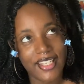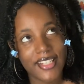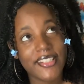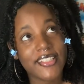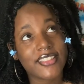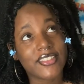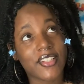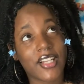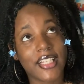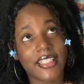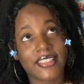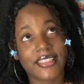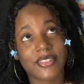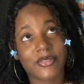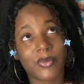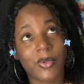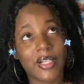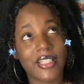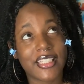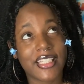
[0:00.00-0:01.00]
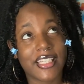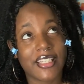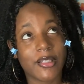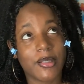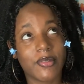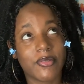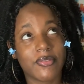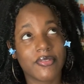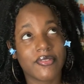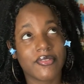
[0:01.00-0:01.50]
So I just wonder if
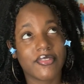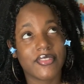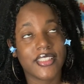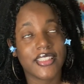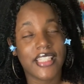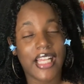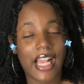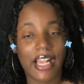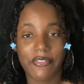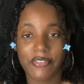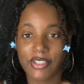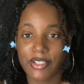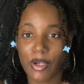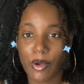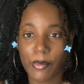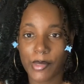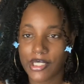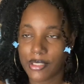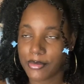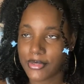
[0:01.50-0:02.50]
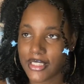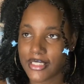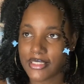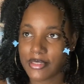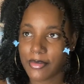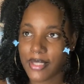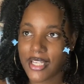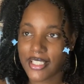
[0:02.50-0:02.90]
Daphne gonna make him change his mind.